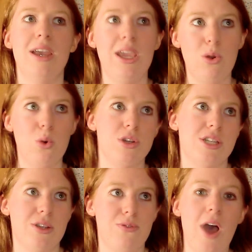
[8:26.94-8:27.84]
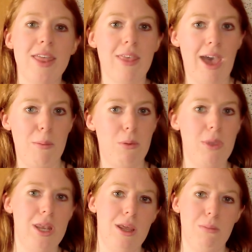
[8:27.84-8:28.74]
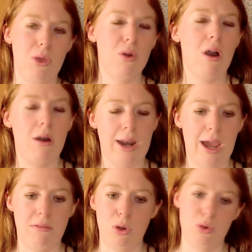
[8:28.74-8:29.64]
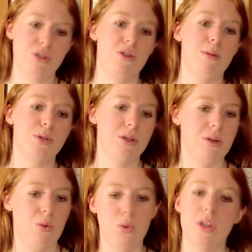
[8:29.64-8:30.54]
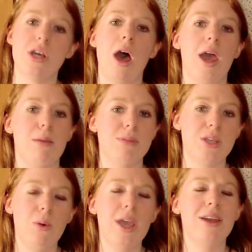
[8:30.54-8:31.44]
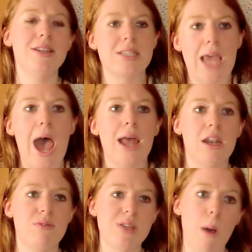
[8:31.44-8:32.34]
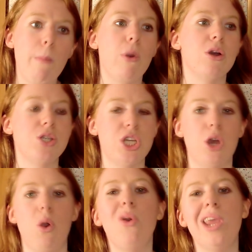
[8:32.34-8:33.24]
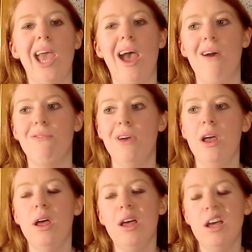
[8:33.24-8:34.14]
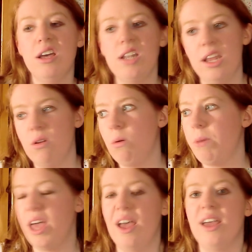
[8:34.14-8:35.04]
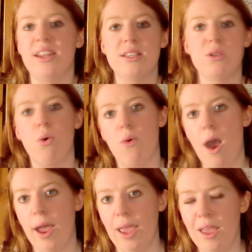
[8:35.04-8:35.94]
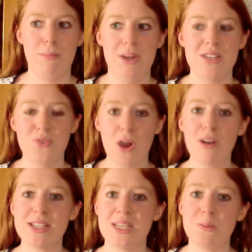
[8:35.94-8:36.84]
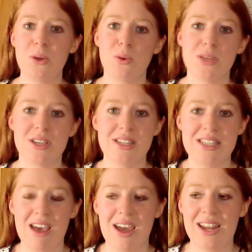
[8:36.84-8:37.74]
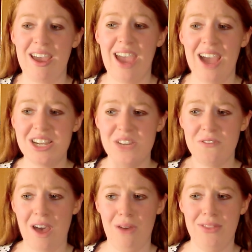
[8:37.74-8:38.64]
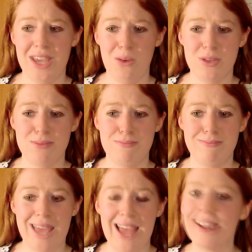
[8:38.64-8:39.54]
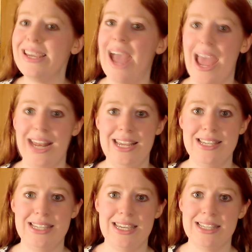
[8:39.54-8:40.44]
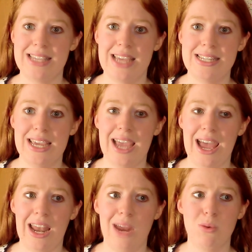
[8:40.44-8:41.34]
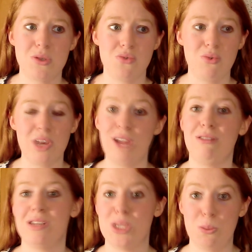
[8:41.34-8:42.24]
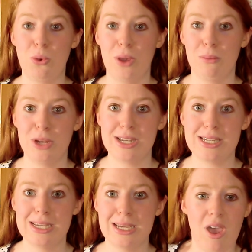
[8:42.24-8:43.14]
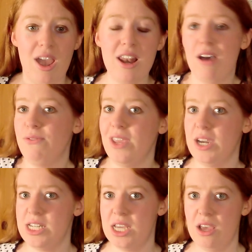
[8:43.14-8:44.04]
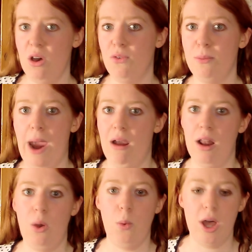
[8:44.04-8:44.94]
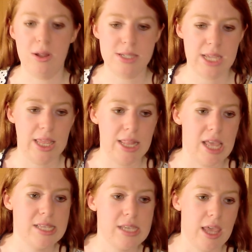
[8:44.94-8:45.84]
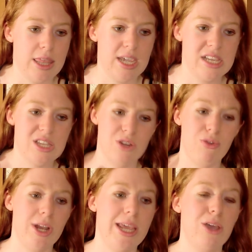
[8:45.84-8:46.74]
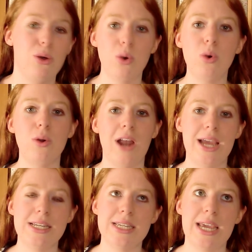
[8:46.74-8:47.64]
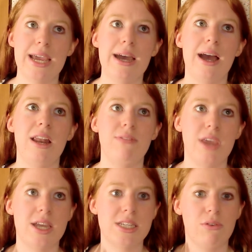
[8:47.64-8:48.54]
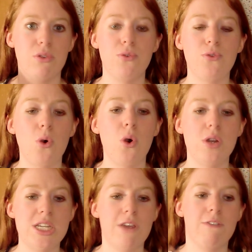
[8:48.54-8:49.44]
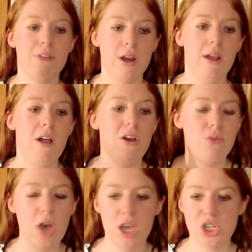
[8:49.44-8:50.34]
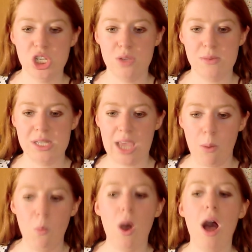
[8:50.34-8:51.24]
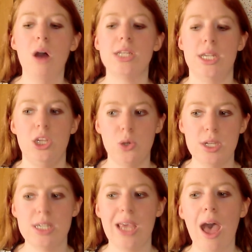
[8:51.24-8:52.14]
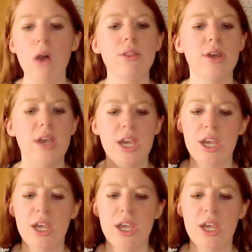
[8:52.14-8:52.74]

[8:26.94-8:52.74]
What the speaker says: in order to find that happy medium you can't have long description all the time. So I understand if some books, you know, only have a little bit and it's alright. But as far as this book was concerned, I actually felt there was barely any scene setting, and it was a real disappointment. I love the idea of the parallel worlds in this. I think it's a really cool idea. I love the idea of the 4 different versions of the same world, and you can tell that